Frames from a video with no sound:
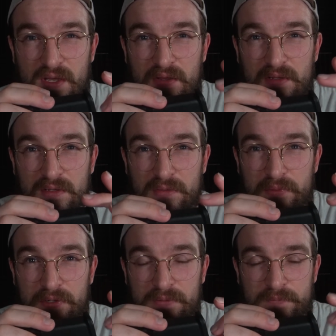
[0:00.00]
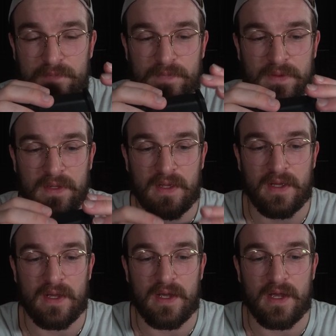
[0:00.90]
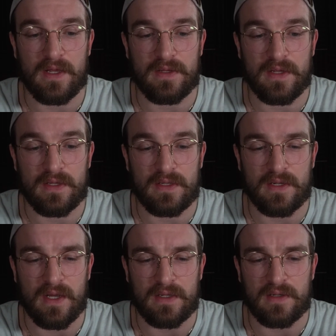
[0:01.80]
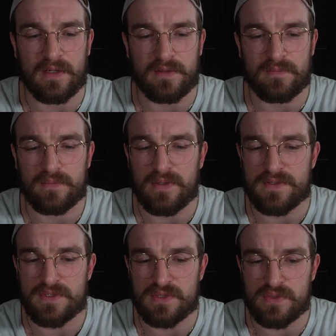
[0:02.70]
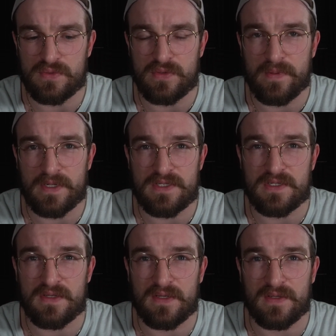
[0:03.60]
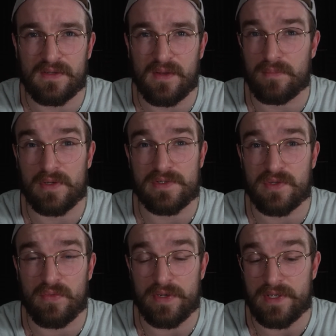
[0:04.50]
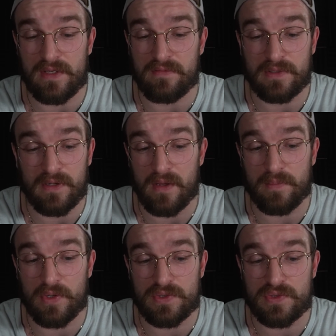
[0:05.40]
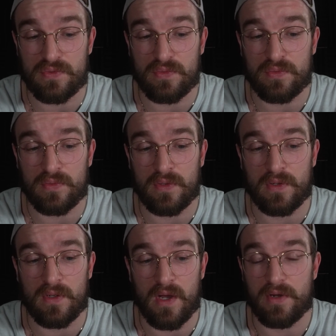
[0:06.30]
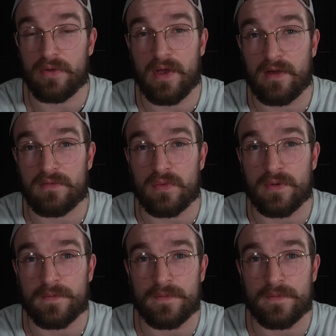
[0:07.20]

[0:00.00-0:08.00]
out a little bit, and they can add like +2 capacity, +3 even, I'm not sure, I don't have one.